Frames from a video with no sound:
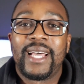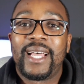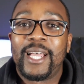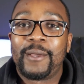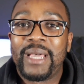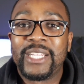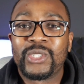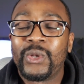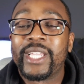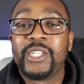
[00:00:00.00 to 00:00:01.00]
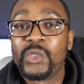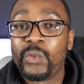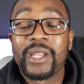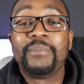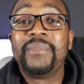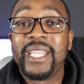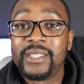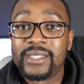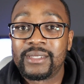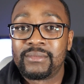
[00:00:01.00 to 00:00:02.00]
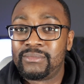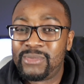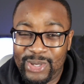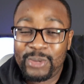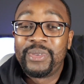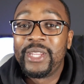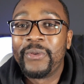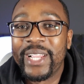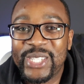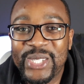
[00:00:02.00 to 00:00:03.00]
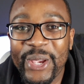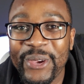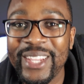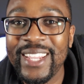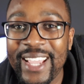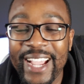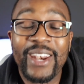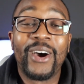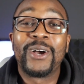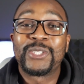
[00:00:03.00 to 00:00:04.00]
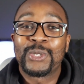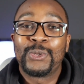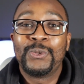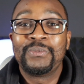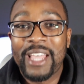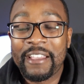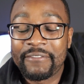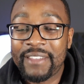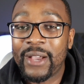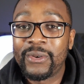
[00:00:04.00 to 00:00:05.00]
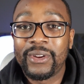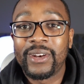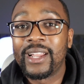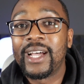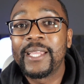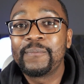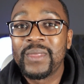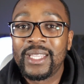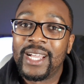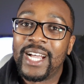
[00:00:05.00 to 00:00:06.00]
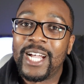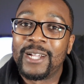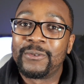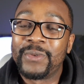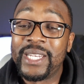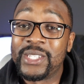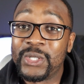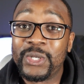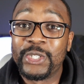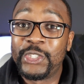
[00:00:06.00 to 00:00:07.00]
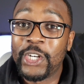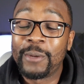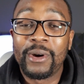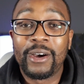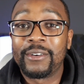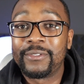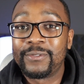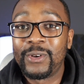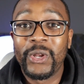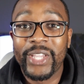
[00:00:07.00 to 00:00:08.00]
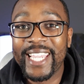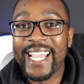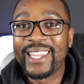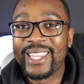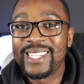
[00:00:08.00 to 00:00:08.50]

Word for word: And just look into what it means to be rich. So an article I found online really does a good job of looking at